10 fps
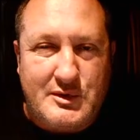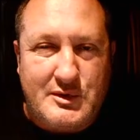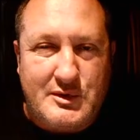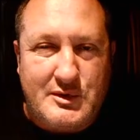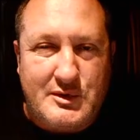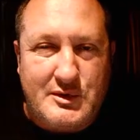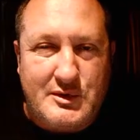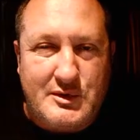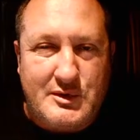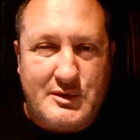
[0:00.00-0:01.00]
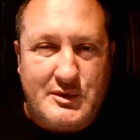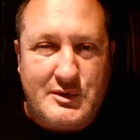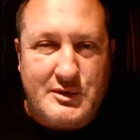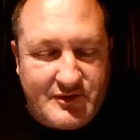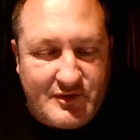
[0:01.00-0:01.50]
So I'm just
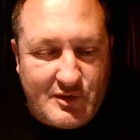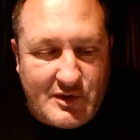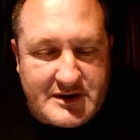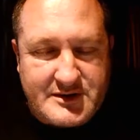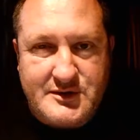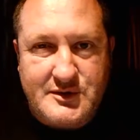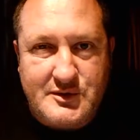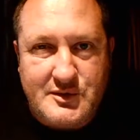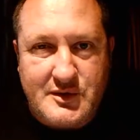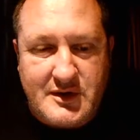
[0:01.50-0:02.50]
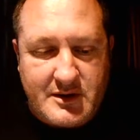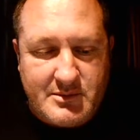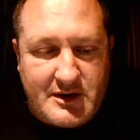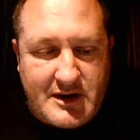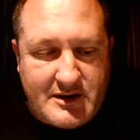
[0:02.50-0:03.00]
waiting for us to get
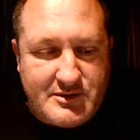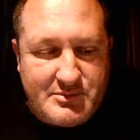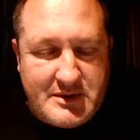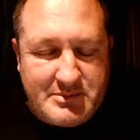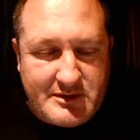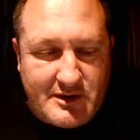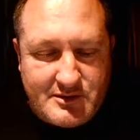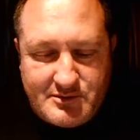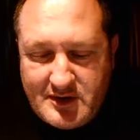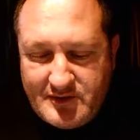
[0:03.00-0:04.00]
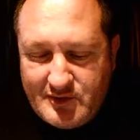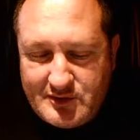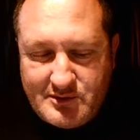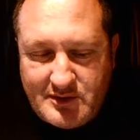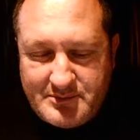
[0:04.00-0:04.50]
about 100 people on. We have
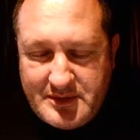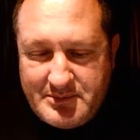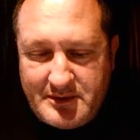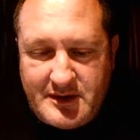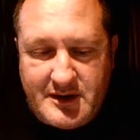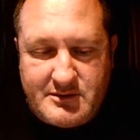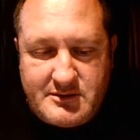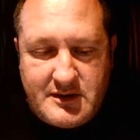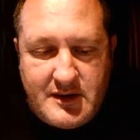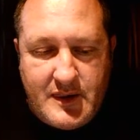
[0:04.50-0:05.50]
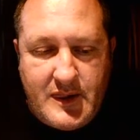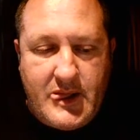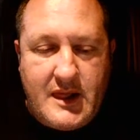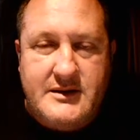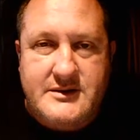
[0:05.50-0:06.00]
41 people now.
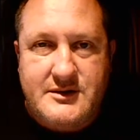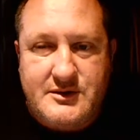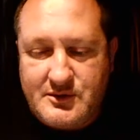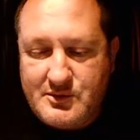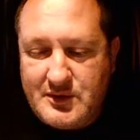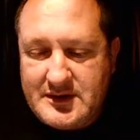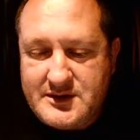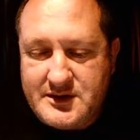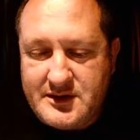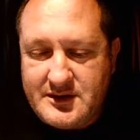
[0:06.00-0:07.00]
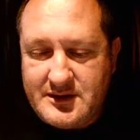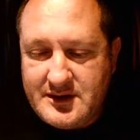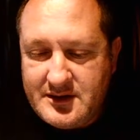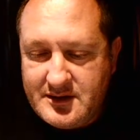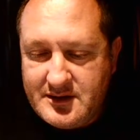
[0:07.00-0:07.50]
So you can quickly share the
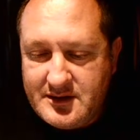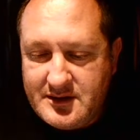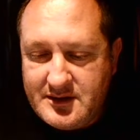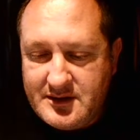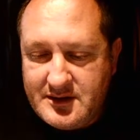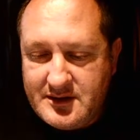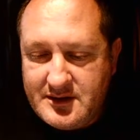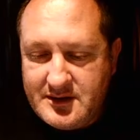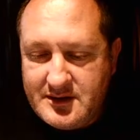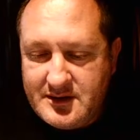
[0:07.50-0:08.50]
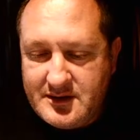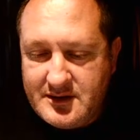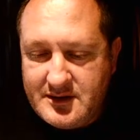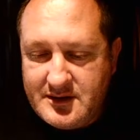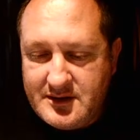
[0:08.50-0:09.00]
link. Hi,
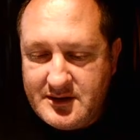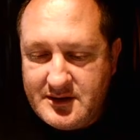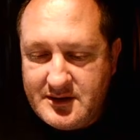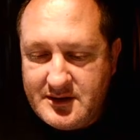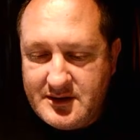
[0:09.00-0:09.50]
Shell.